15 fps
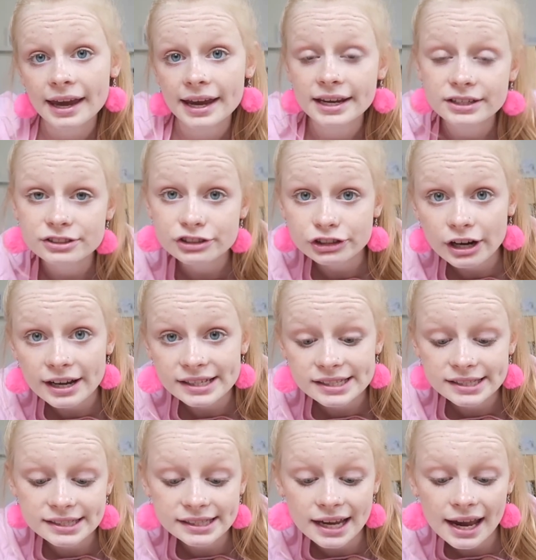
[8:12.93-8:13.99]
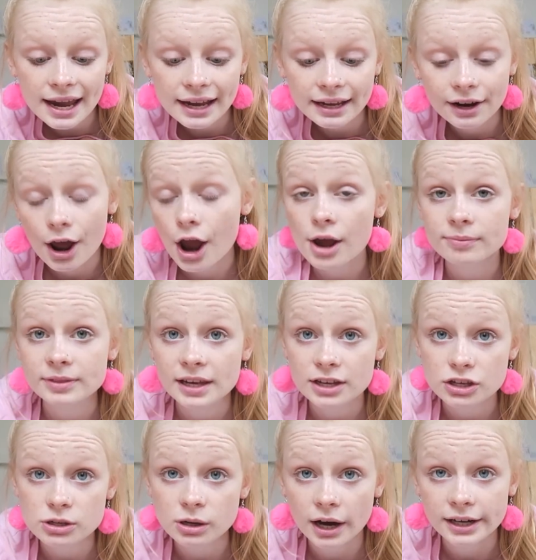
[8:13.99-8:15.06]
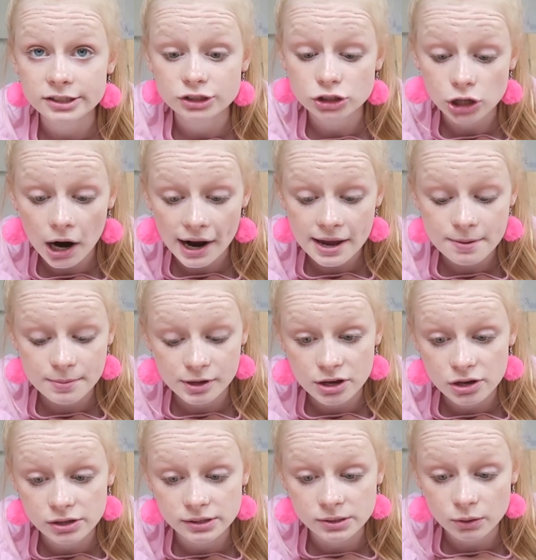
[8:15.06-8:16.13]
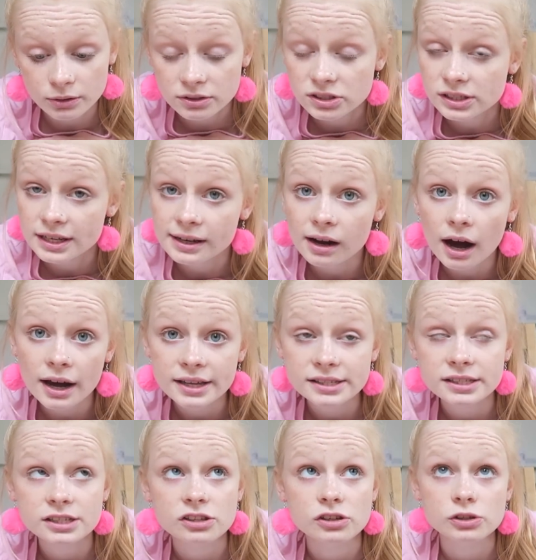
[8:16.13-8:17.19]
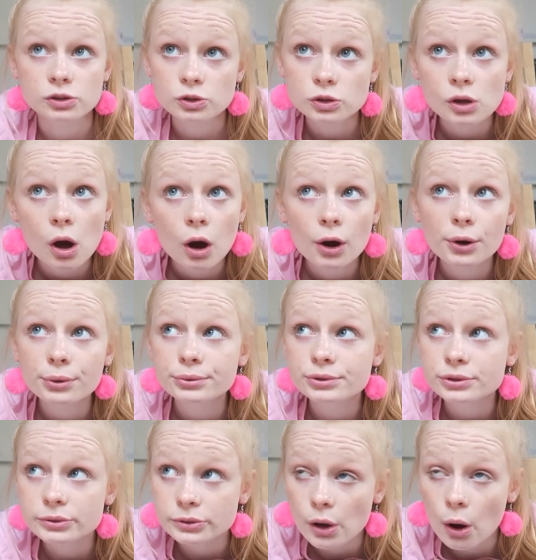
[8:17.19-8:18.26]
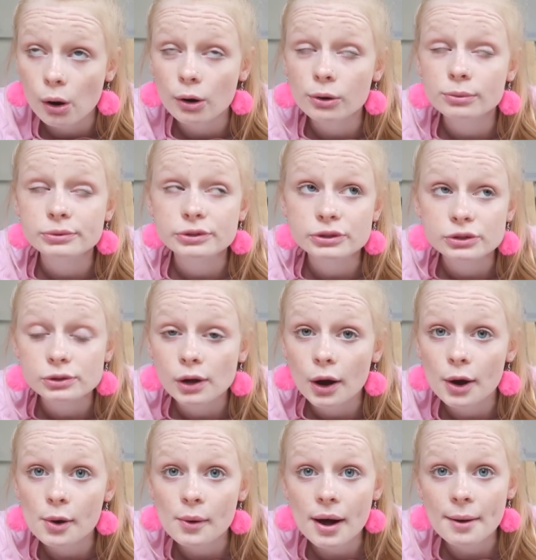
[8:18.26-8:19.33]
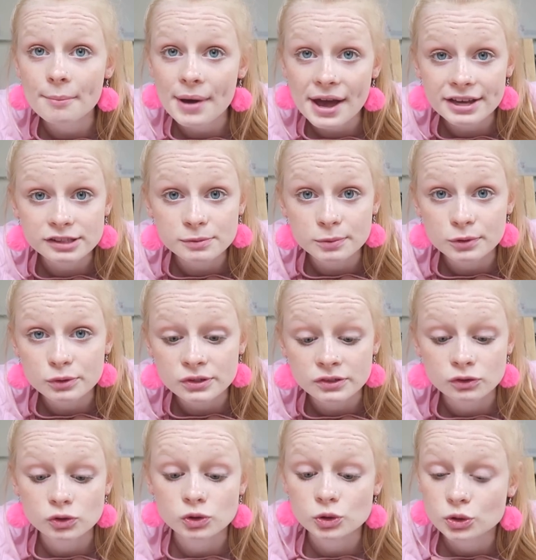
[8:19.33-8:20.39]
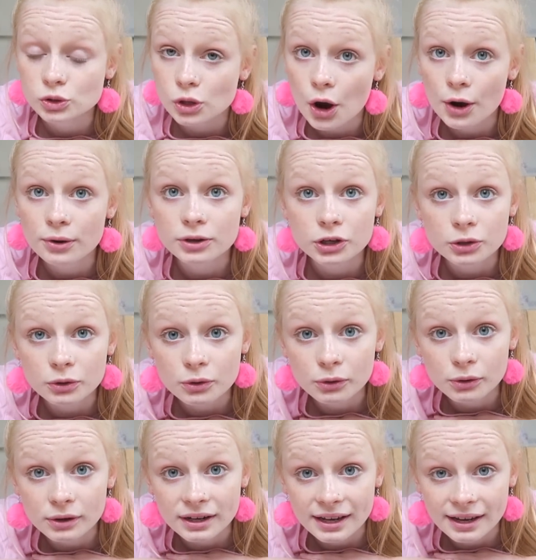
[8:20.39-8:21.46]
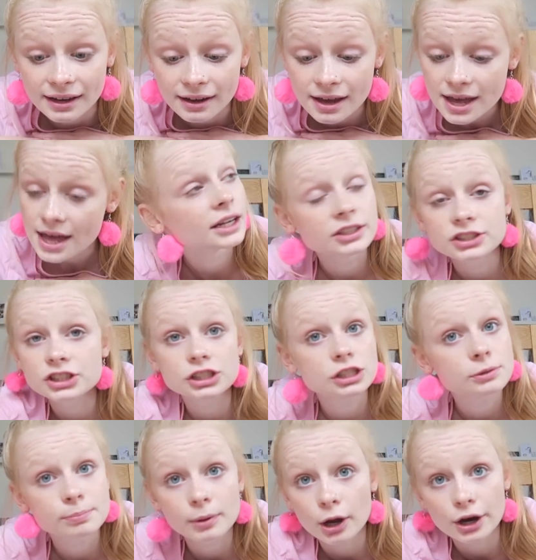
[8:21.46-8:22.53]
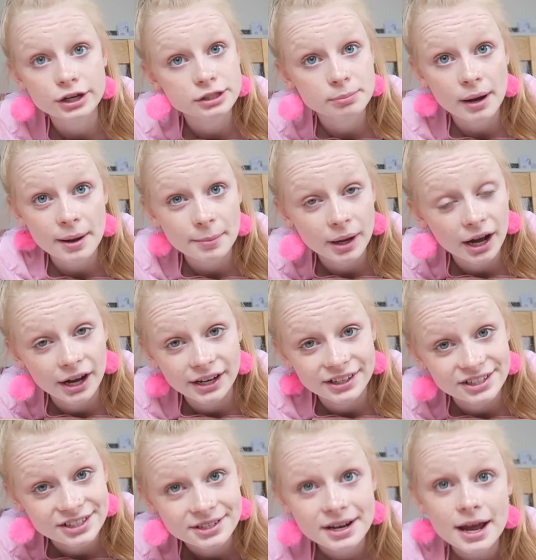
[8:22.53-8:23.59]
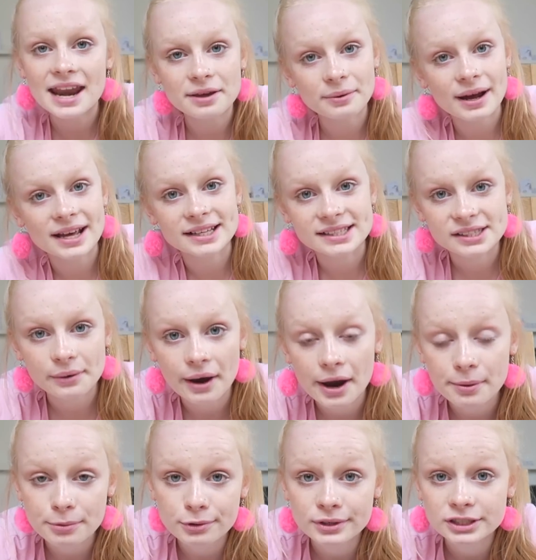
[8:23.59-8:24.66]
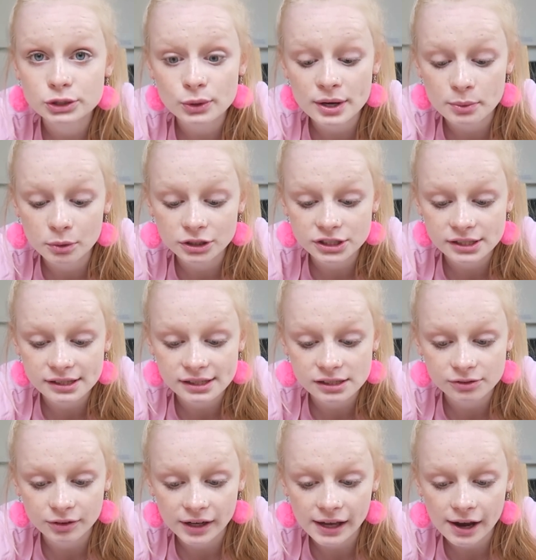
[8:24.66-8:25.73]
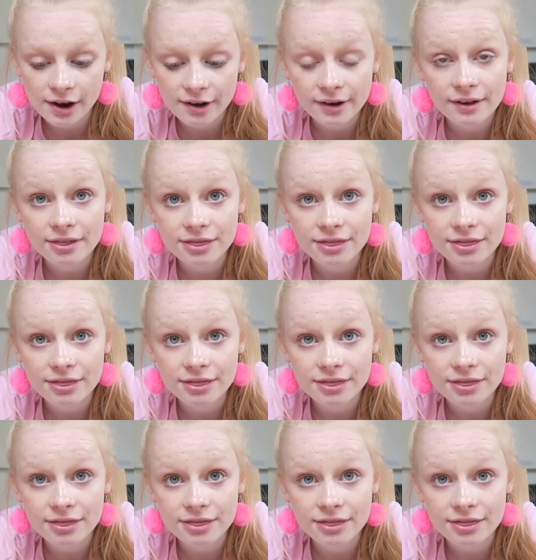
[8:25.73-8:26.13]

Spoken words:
interesting, and I hope that you guys try it, because honestly guys, this is so, so, so amazeballs and so unicorn-y. It just blows my mind. Anyways, so I hope you enjoyed watching this video.